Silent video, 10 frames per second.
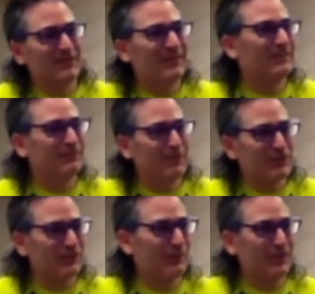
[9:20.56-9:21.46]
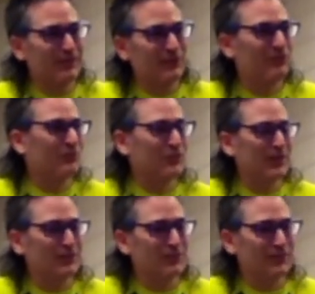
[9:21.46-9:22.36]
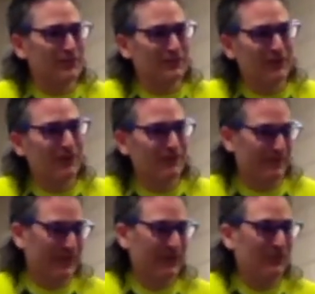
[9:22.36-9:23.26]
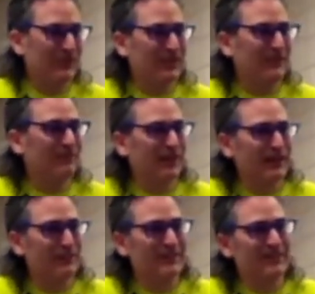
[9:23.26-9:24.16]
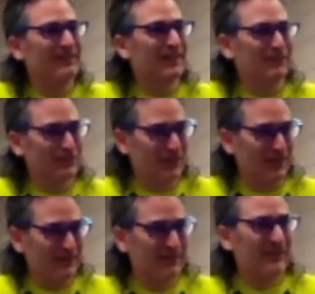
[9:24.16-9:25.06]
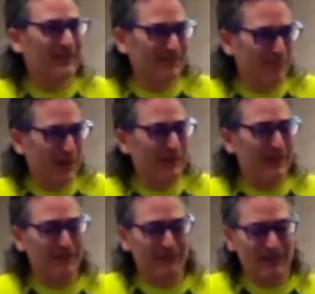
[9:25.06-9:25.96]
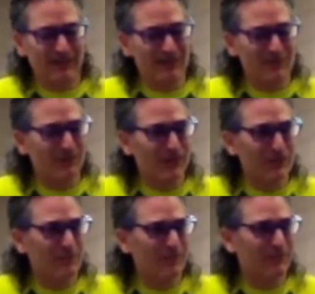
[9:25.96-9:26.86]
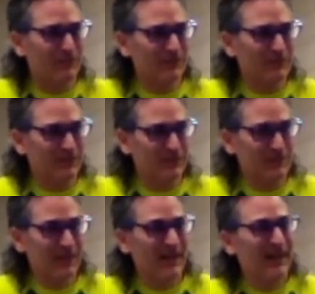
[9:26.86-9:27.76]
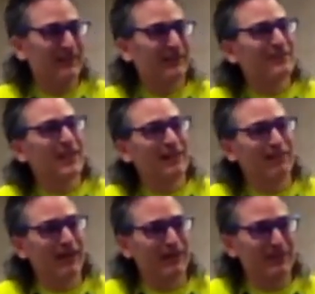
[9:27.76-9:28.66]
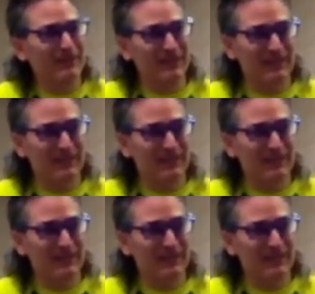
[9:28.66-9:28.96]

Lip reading: D deficient whether you use sunscreen or don't. You can get your vitamin D level checked, probably not for kids so much, but for adults, and you can take vitamin D.